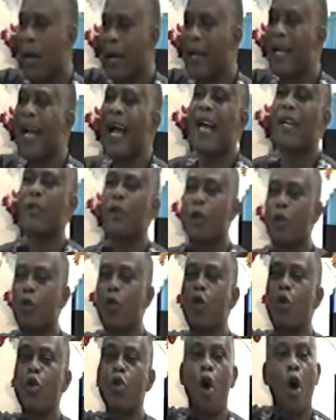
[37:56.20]
Can you, do
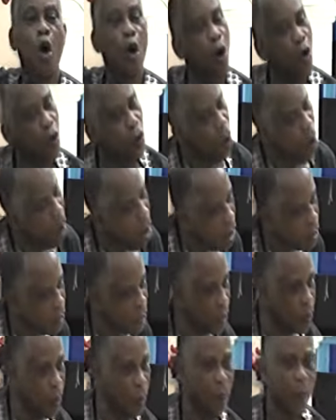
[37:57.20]
you know who called
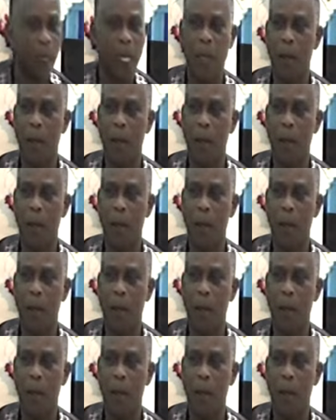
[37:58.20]
you?